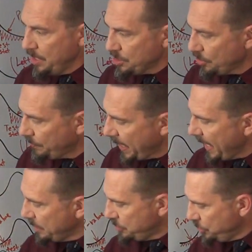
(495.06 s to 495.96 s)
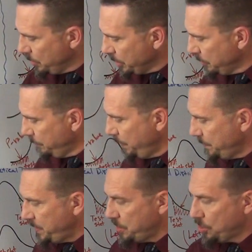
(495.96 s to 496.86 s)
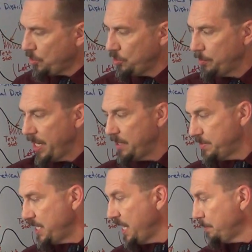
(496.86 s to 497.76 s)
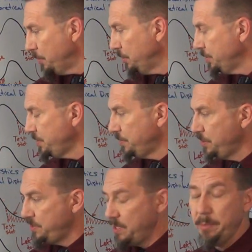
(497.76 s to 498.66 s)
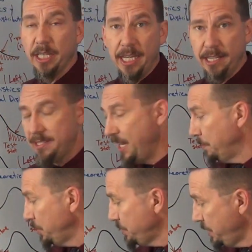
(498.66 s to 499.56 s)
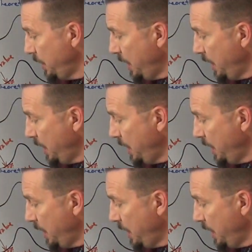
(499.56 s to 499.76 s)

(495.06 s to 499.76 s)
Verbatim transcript: So if I had 250 total random samples, simulated samples,